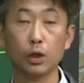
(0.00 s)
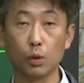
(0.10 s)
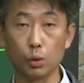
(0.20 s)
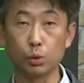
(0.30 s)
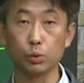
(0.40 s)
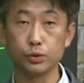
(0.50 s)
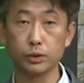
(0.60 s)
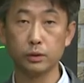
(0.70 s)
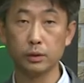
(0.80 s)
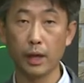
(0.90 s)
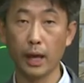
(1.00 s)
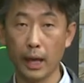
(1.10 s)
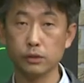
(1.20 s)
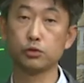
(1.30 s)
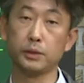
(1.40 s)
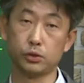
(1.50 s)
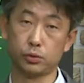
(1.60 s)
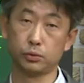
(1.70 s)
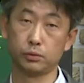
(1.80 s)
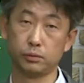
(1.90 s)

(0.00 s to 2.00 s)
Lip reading: conclusion has to be true.